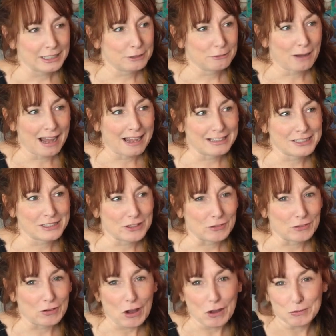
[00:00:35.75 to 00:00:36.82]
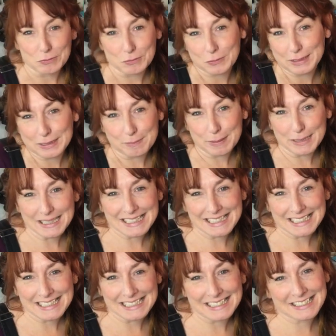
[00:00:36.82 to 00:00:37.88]
you add your own wee
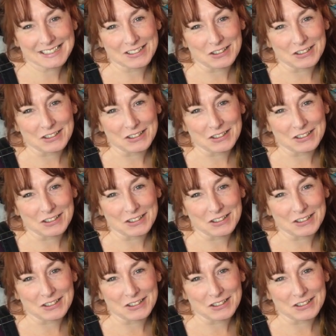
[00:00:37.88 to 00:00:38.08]
beasties,